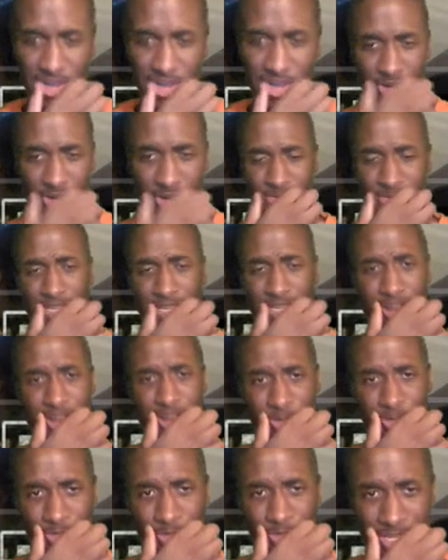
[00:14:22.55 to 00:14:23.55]
holding
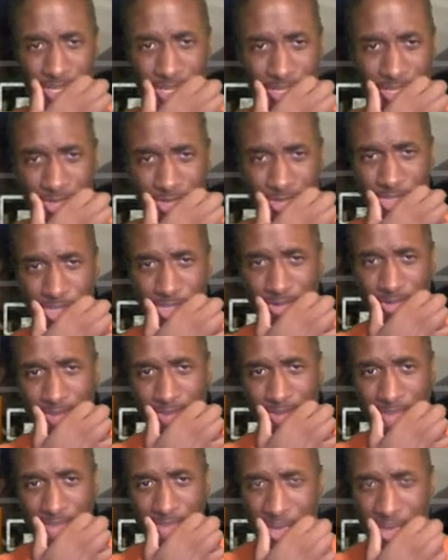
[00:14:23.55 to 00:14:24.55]
our whistle to our
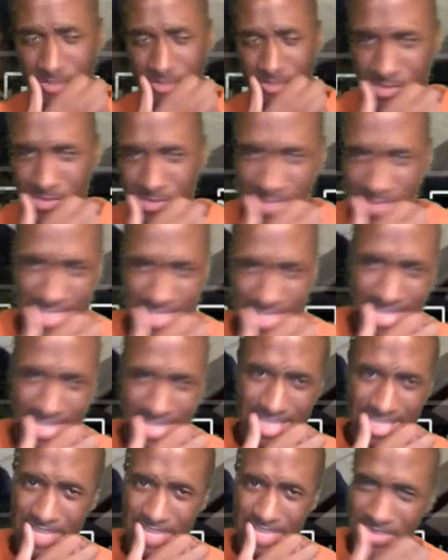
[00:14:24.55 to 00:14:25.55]
mouth, but we
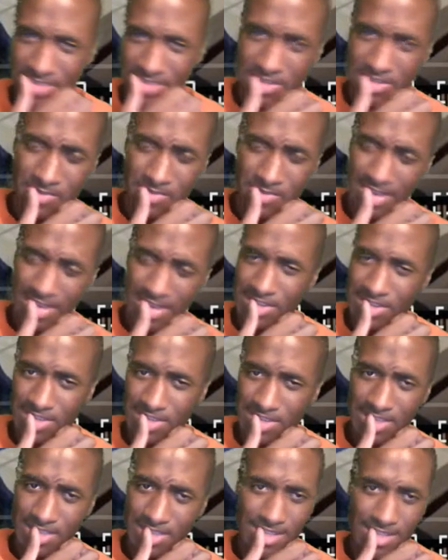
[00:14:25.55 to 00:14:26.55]
didn't give a
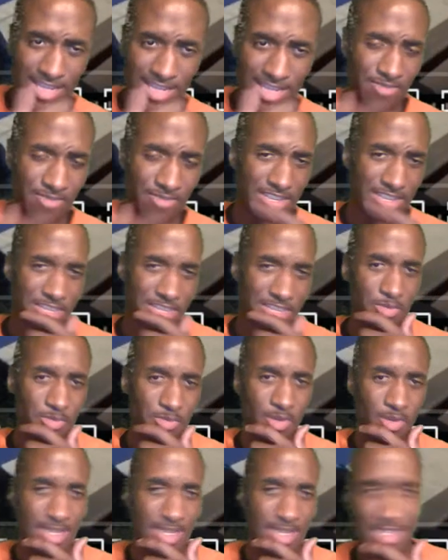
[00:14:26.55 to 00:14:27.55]
direction. It looks like we just
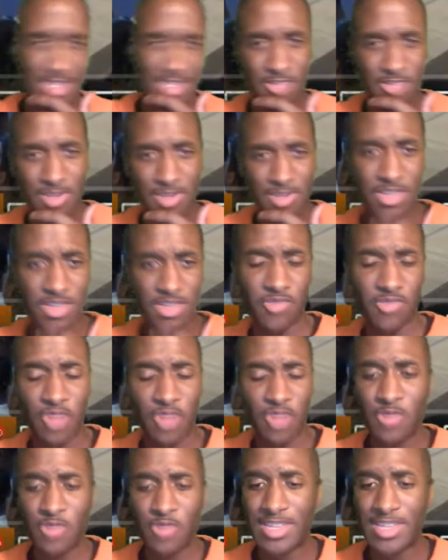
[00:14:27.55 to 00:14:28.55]
pointed to where the
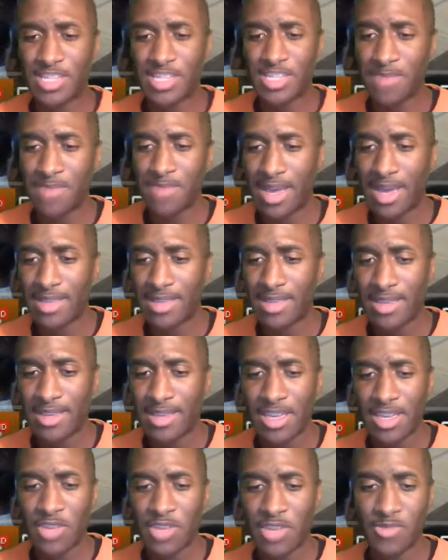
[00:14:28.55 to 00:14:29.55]
throw-in spot
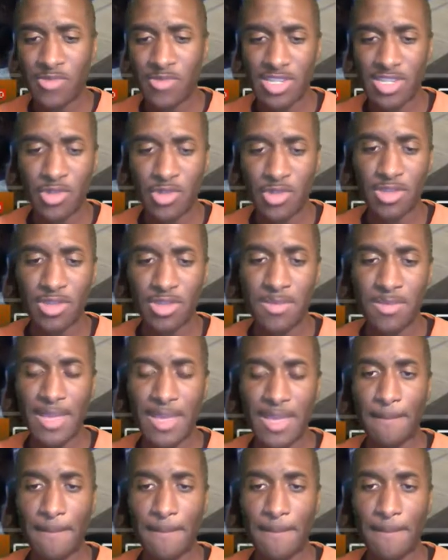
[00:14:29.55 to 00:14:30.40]
was going to be.